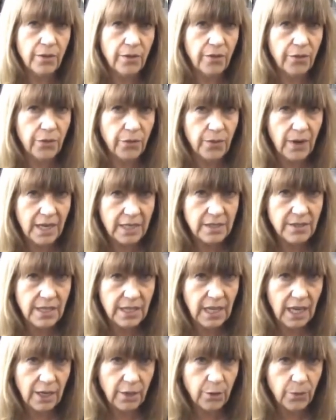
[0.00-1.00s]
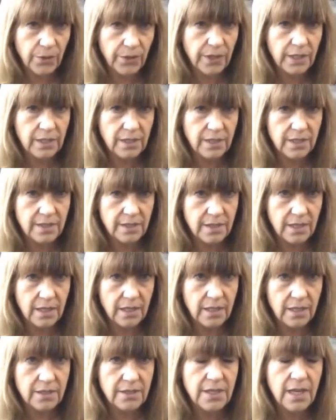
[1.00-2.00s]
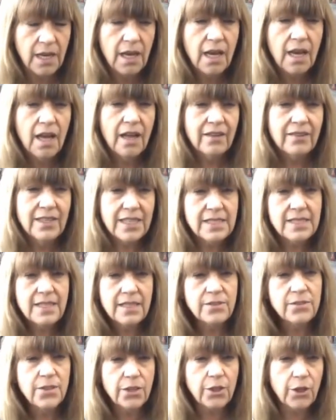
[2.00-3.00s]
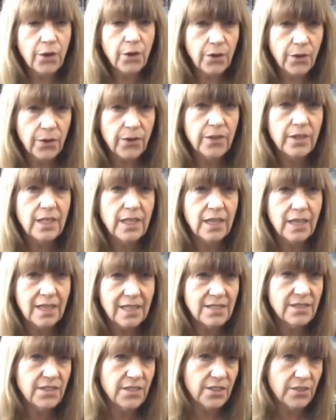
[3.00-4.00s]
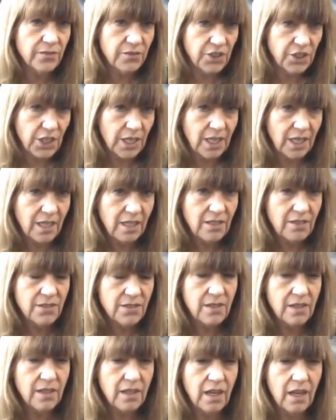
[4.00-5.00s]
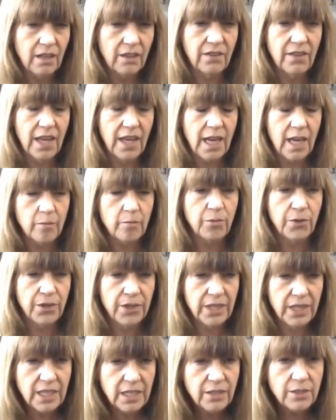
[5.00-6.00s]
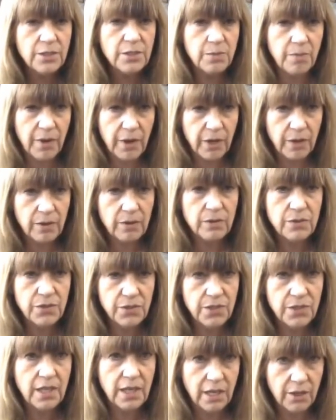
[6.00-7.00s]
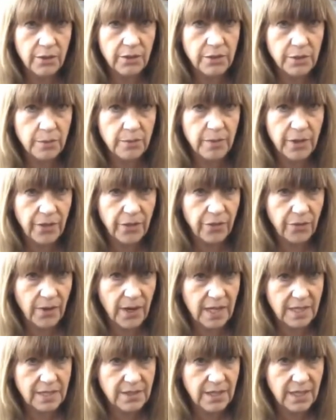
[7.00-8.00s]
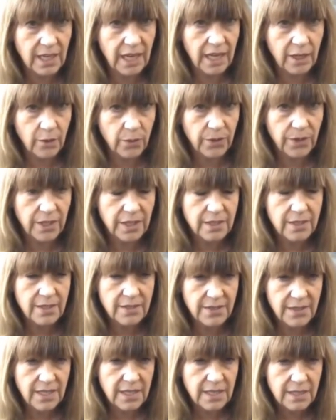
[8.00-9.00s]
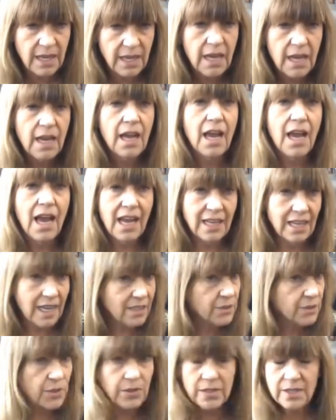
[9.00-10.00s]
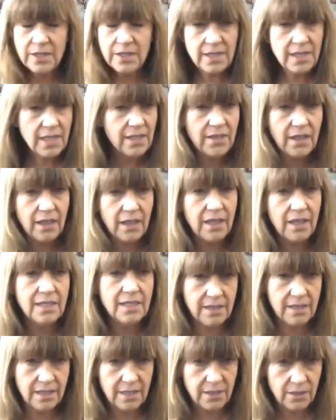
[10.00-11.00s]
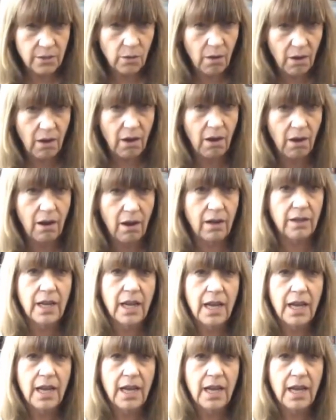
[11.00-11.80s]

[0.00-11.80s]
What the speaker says: thoracic aortic disease. This is the current list of genes that predispose to heritable thoracic aortic disease. And as you can see, the list is long.